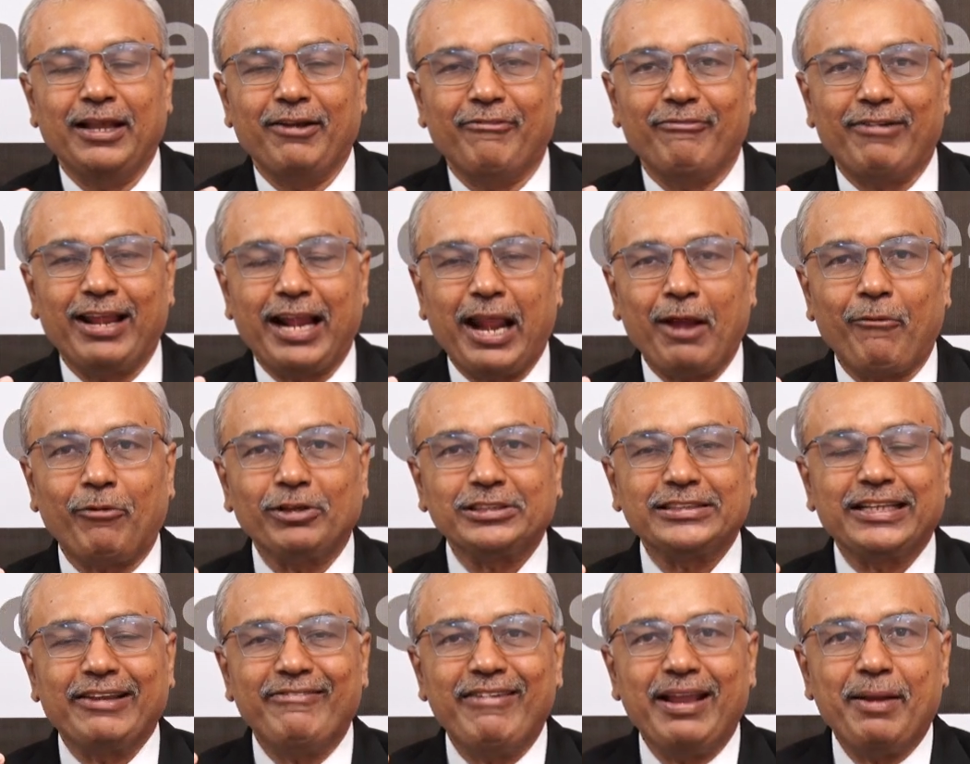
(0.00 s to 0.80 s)
when I
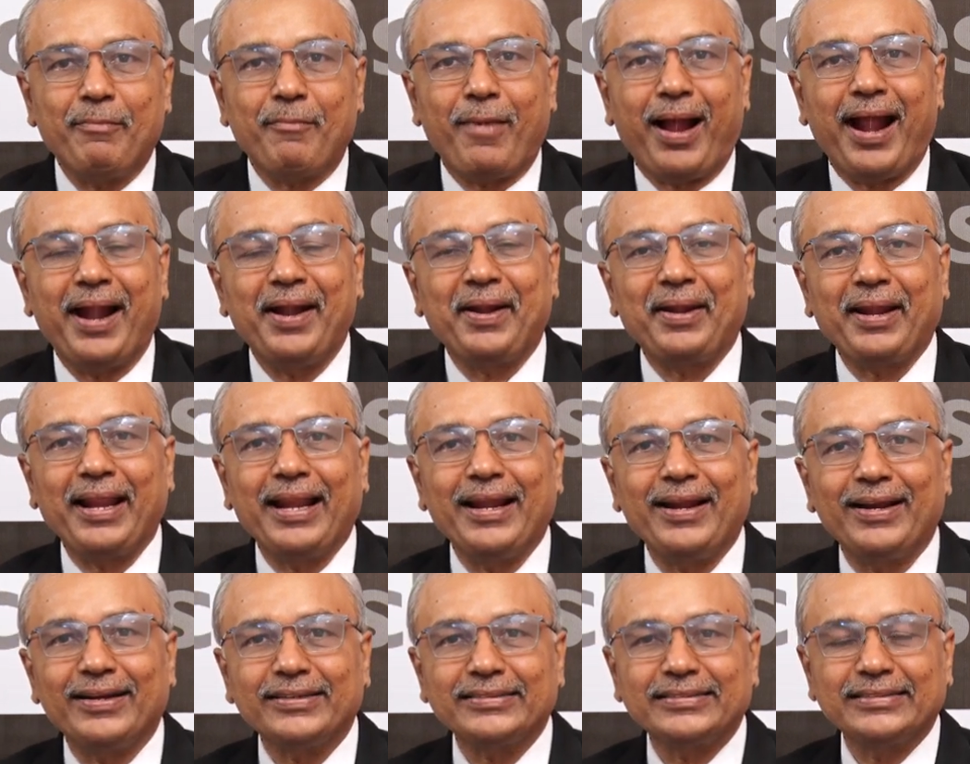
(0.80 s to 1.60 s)
was giving my
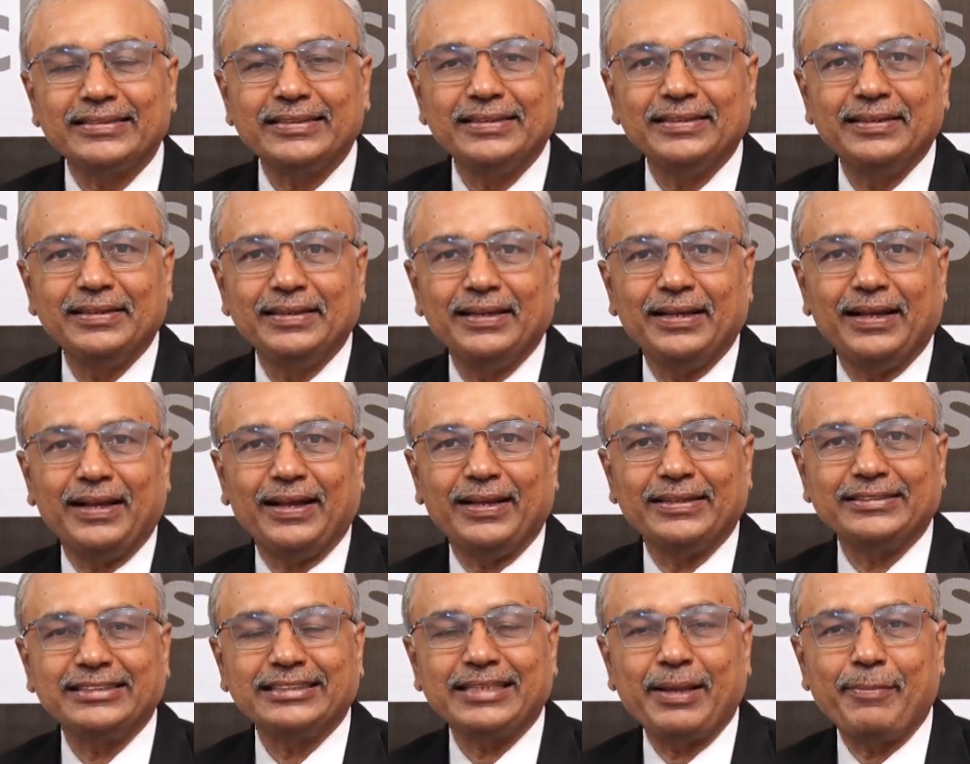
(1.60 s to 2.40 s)
trainer's
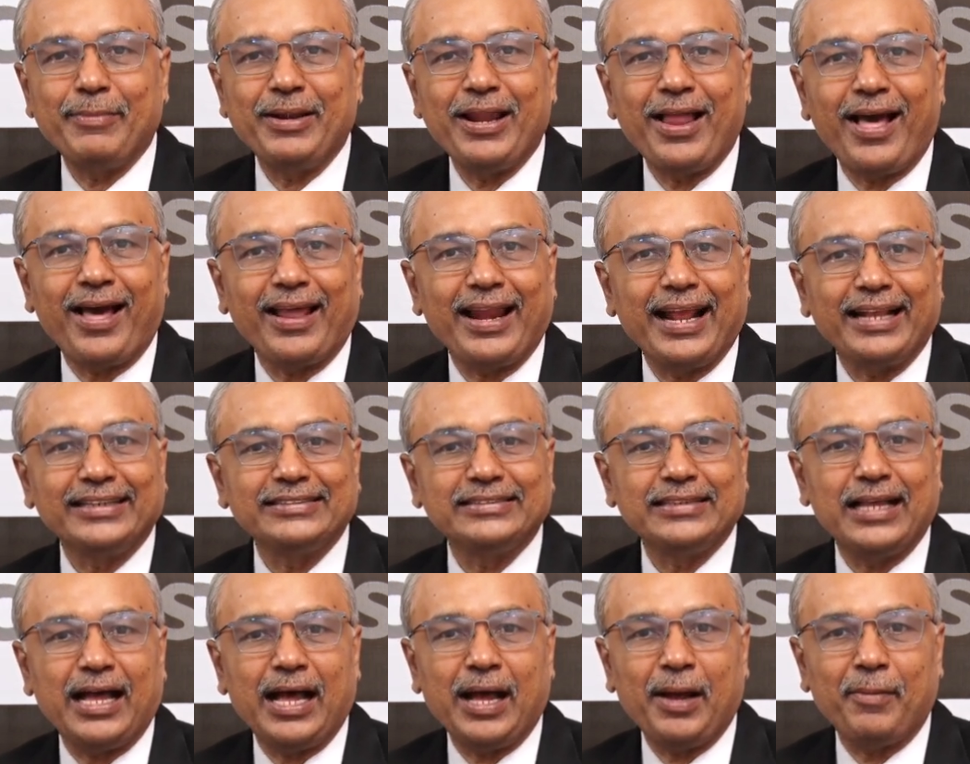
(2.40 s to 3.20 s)
seminar
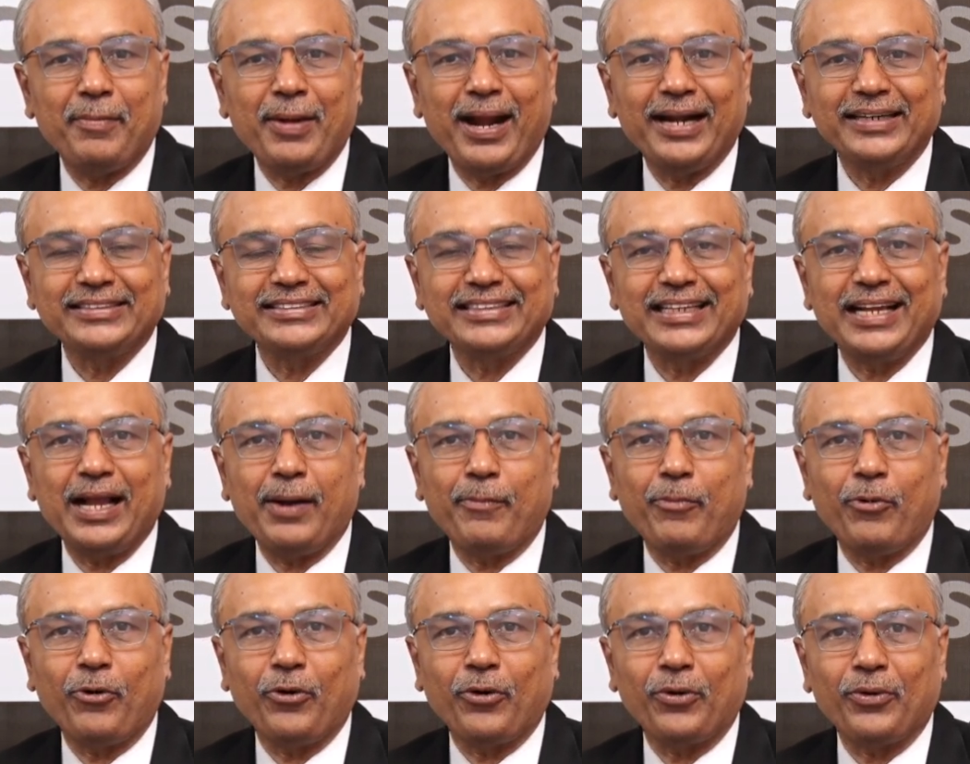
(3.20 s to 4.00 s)
exam at
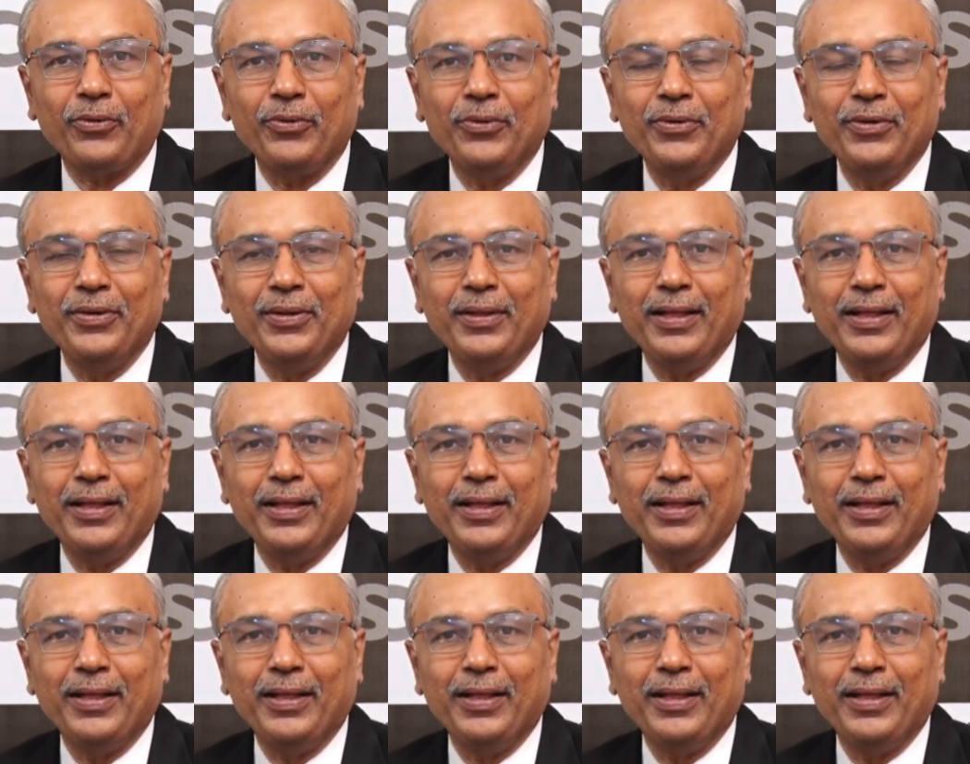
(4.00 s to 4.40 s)
Singapore